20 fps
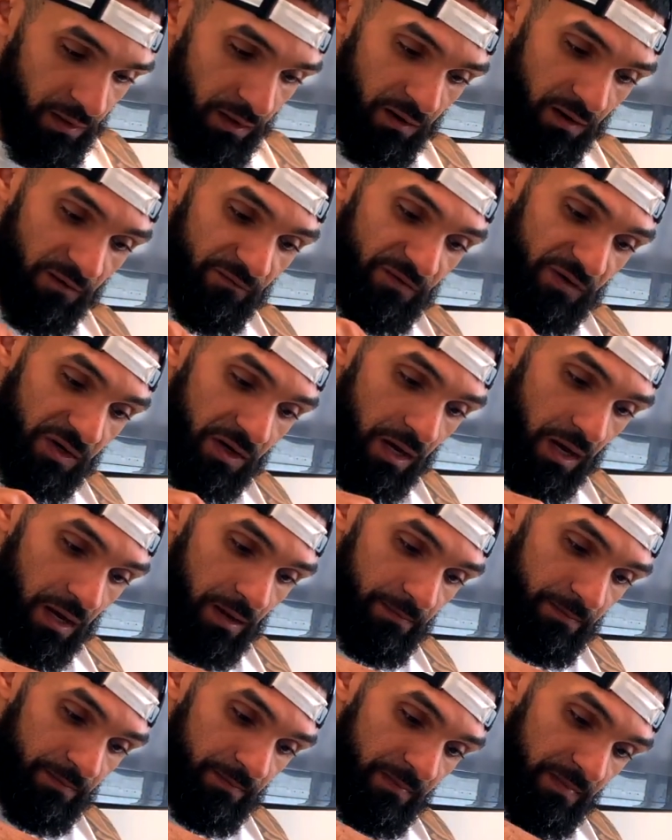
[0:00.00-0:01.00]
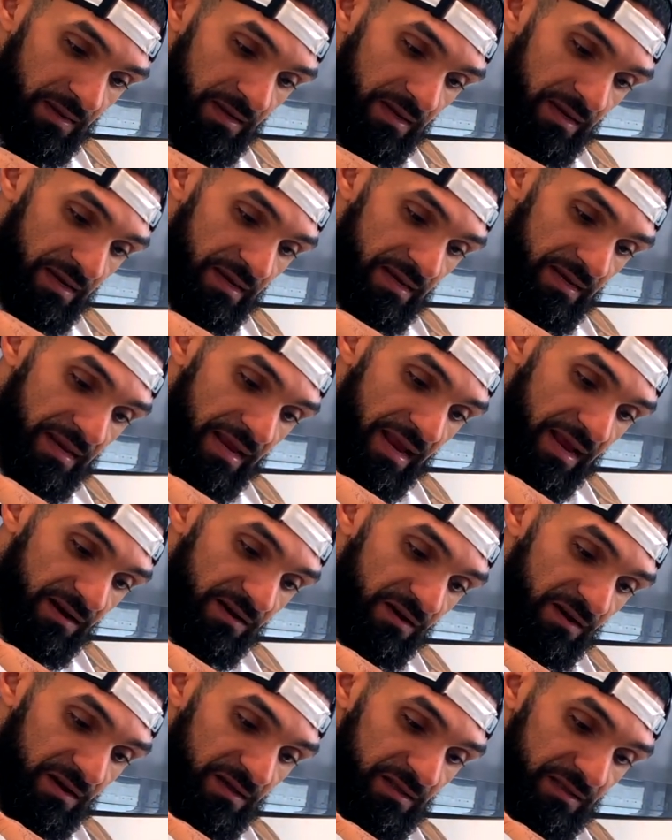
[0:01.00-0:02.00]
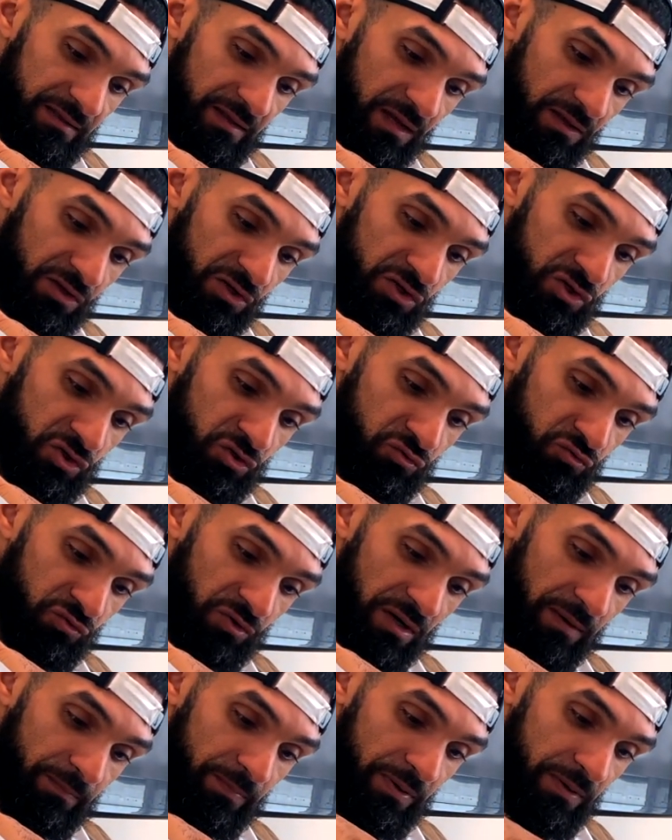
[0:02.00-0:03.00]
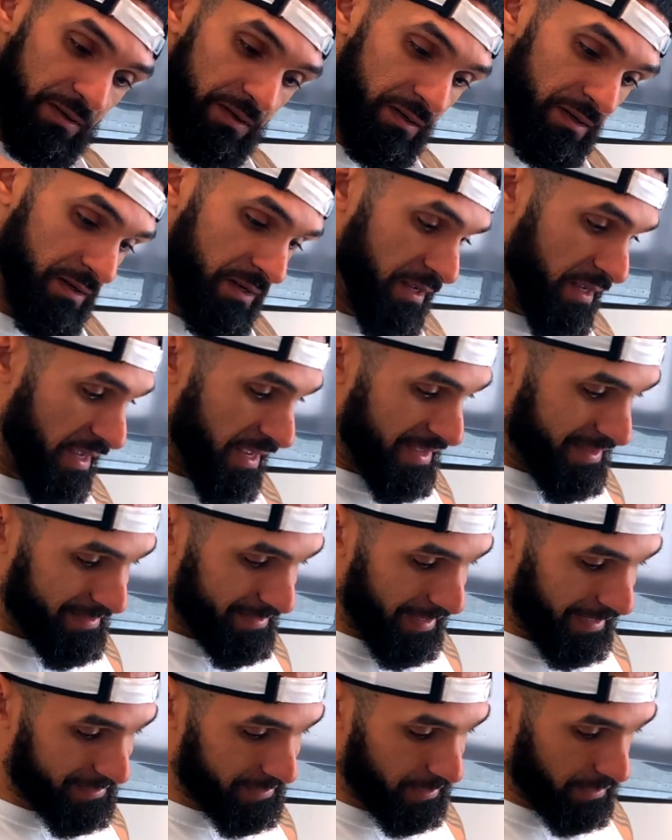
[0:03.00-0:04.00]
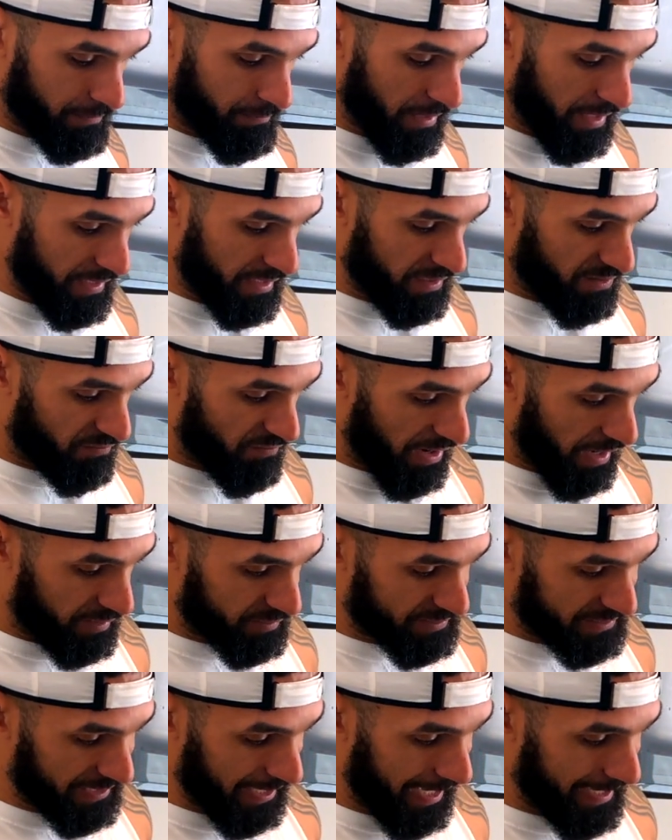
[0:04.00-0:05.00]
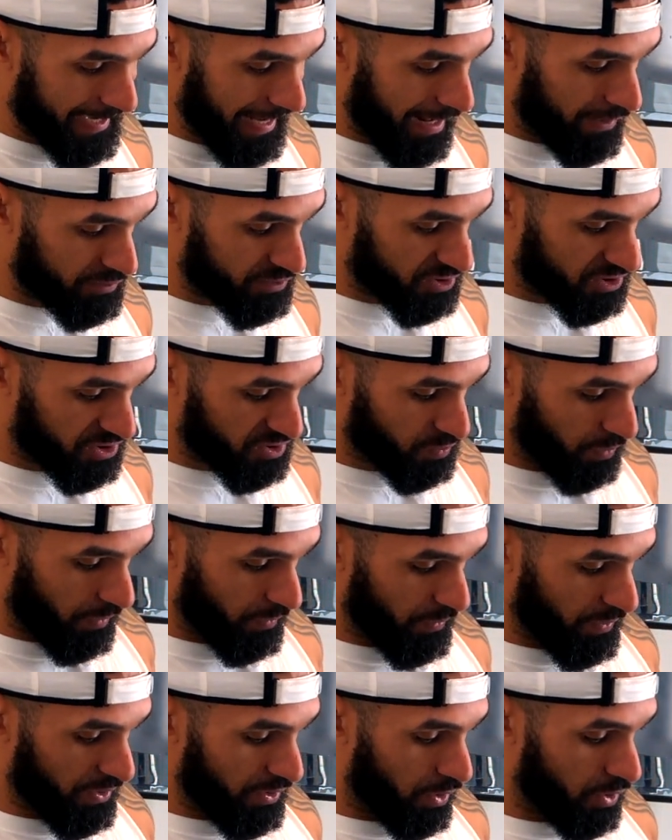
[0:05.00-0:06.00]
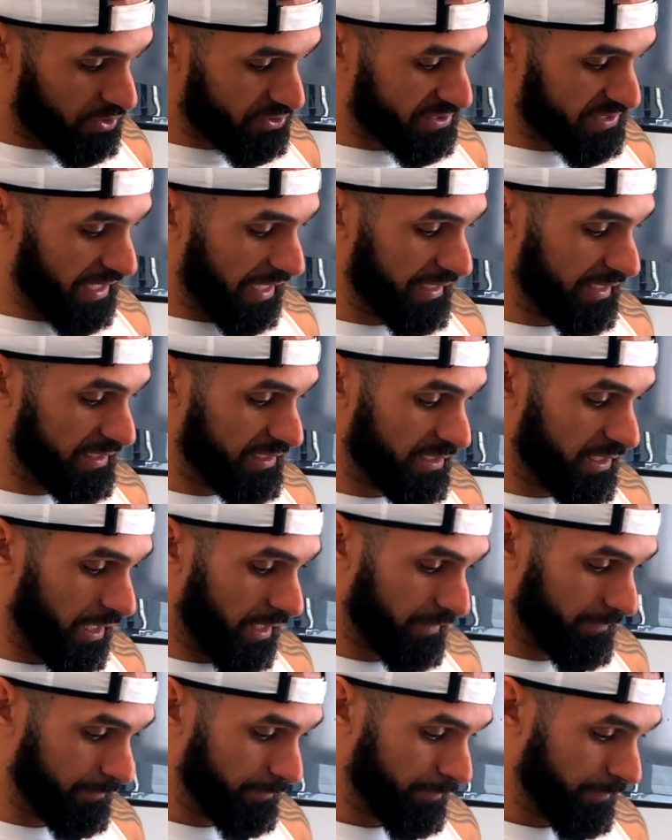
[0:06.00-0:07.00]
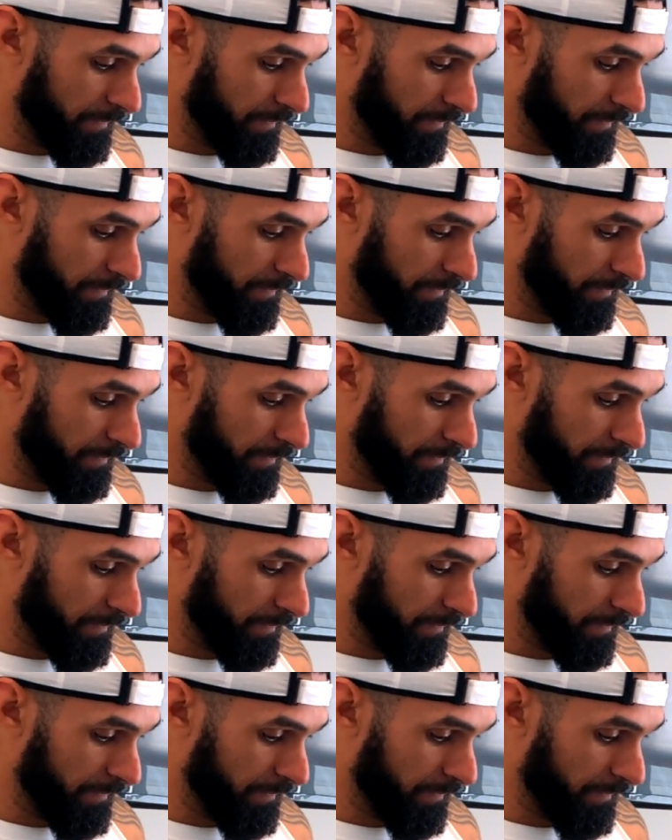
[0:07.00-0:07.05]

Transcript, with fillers: of the cup. And add another drip. That's gonna make it around ten ounces when we're all said and done.